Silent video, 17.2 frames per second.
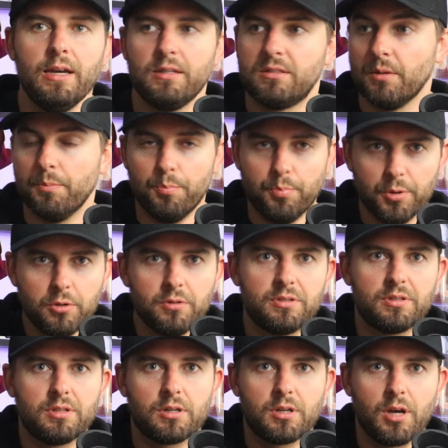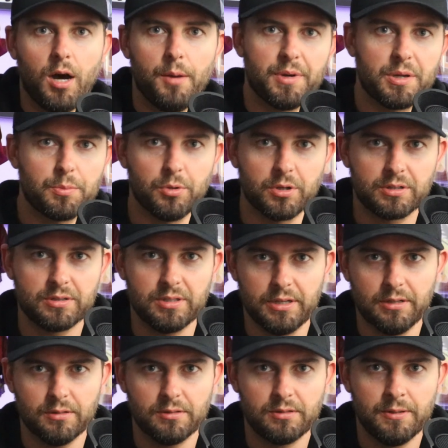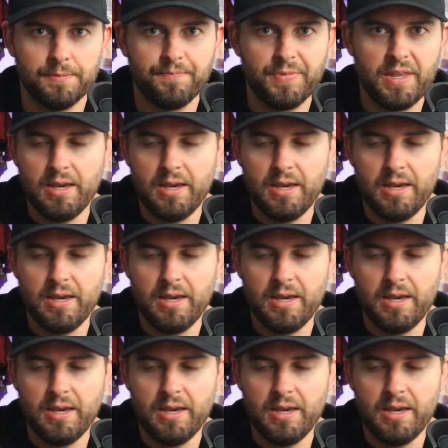to boost comic book sales.